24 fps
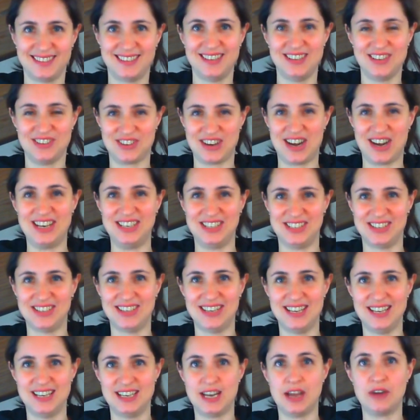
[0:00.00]
Great.
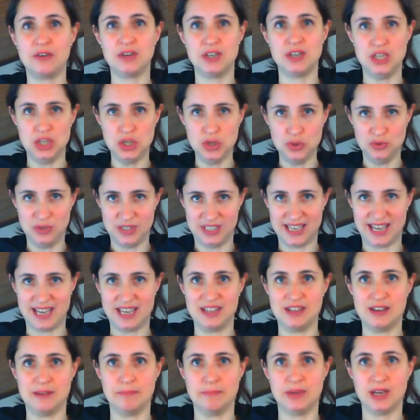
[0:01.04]
Now you say
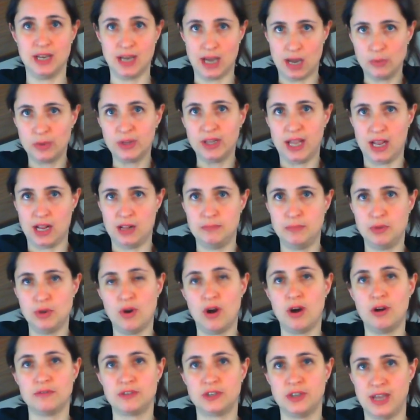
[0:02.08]
them and I will help you
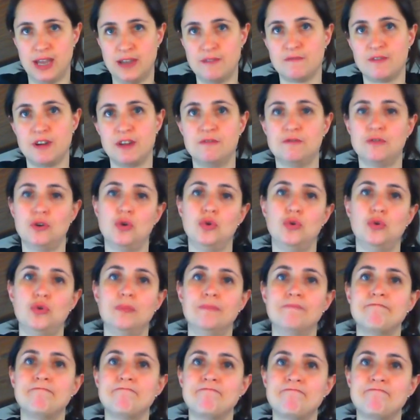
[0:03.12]
after every form.